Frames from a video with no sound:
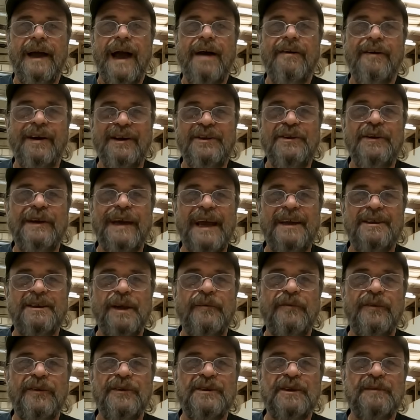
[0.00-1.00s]
All right, you guys
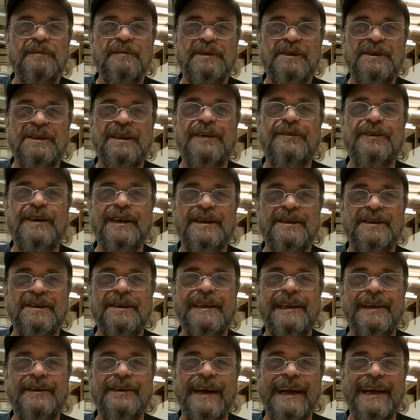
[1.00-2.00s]
up for some serious
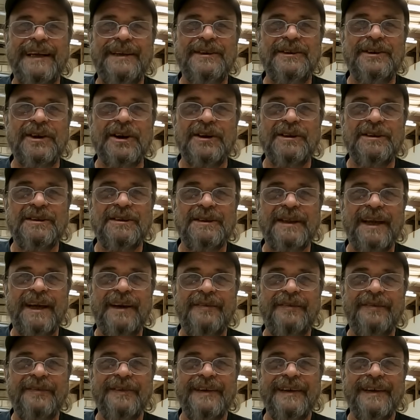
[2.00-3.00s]
gearhead nerd
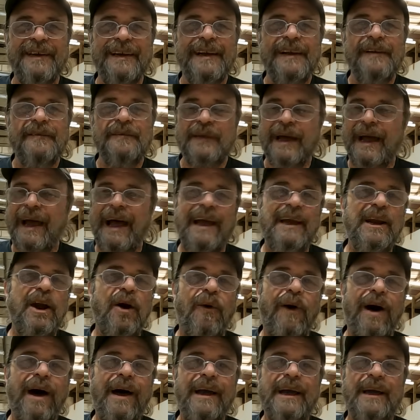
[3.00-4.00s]
stuff? Now, I
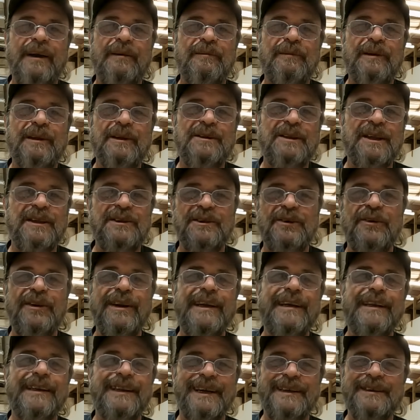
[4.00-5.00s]
know I am, and since you
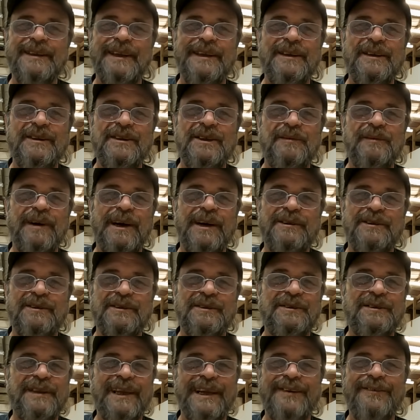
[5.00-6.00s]
already clicked on this, you might as well
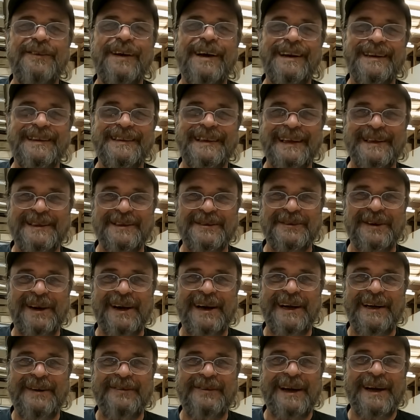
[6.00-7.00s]
stick around and take the
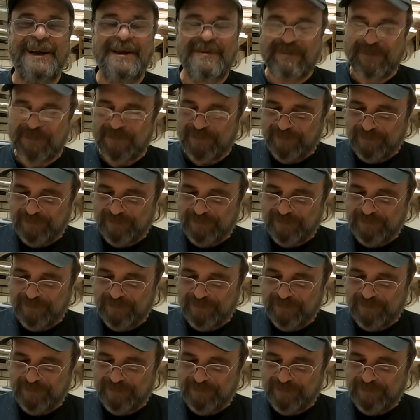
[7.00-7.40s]
ride, right?